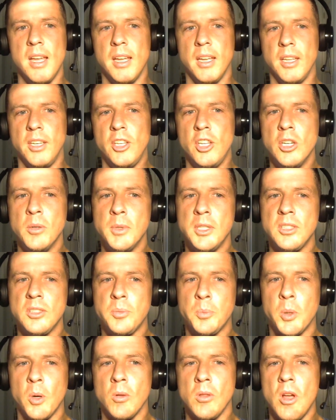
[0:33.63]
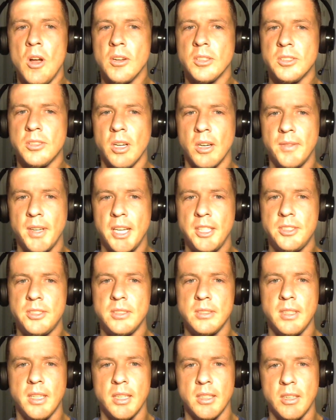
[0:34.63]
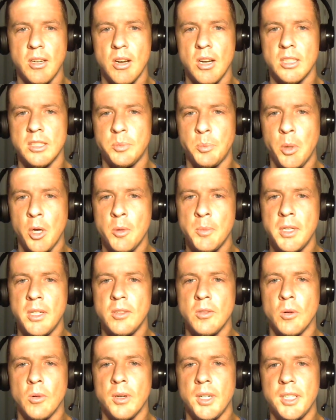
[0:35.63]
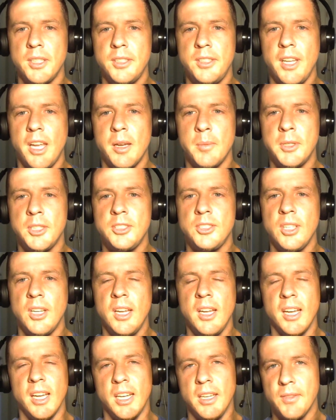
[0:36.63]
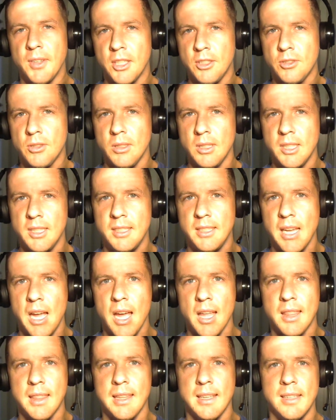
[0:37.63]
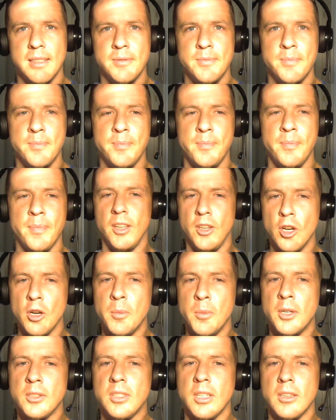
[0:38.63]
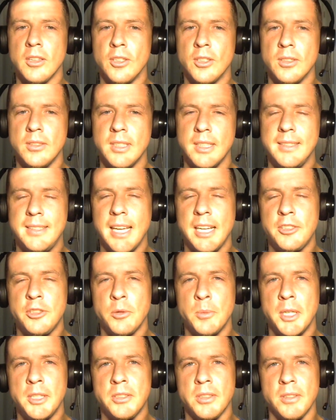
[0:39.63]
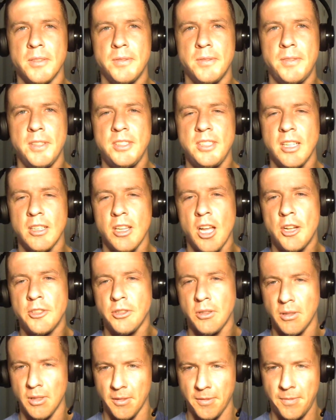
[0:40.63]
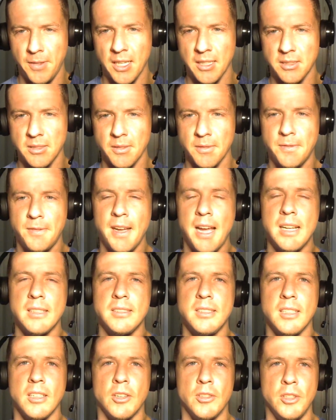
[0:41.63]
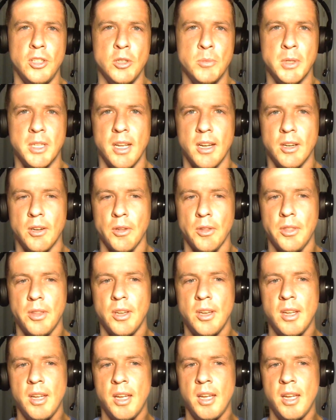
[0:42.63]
In humans, prolonged starvation can cause permanent organ damage and eventually death. You're about to learn the detrimental physiological effects of fasting on human health.